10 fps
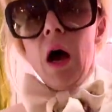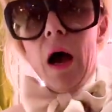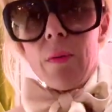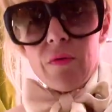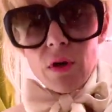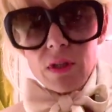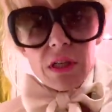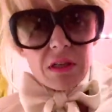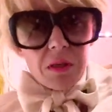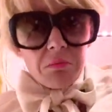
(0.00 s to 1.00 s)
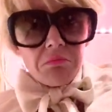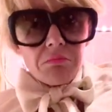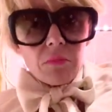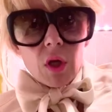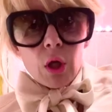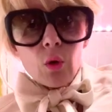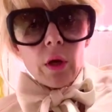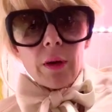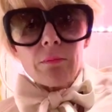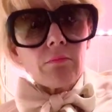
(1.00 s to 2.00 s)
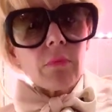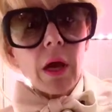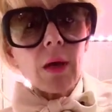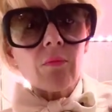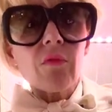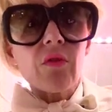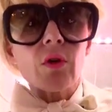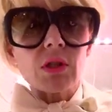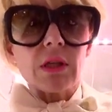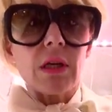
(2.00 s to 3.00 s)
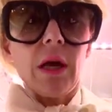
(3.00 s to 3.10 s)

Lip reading: I'm the varsity team. I'm the varsity.